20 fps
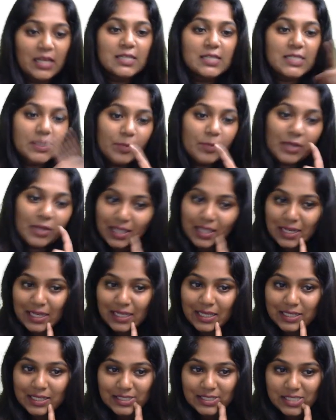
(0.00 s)
Similarly,
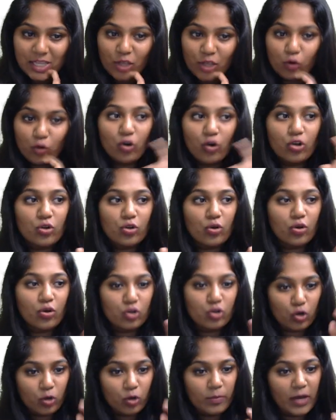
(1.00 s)
let's say you go to
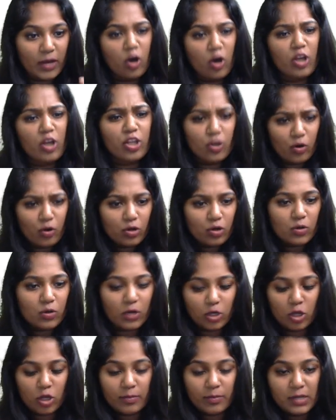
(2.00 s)
Chroma or you go to a
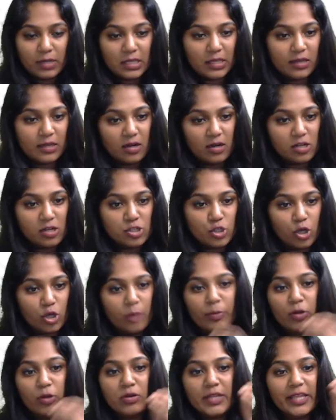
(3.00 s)
normal kirana shop,
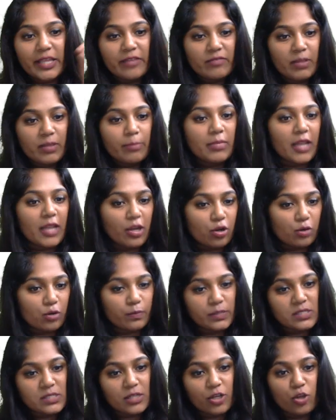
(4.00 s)
you give them 10
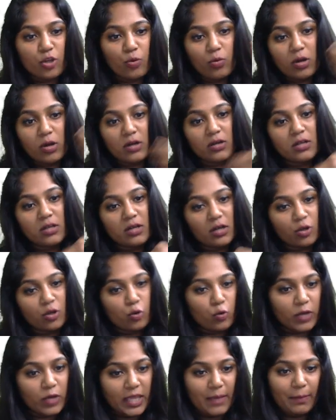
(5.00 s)
rupees and you want a
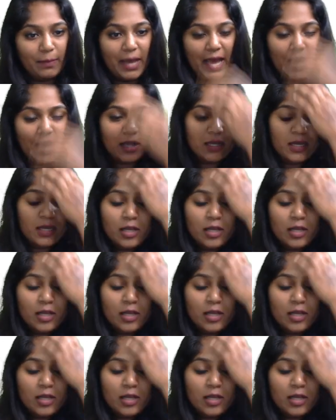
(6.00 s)
cookie bag,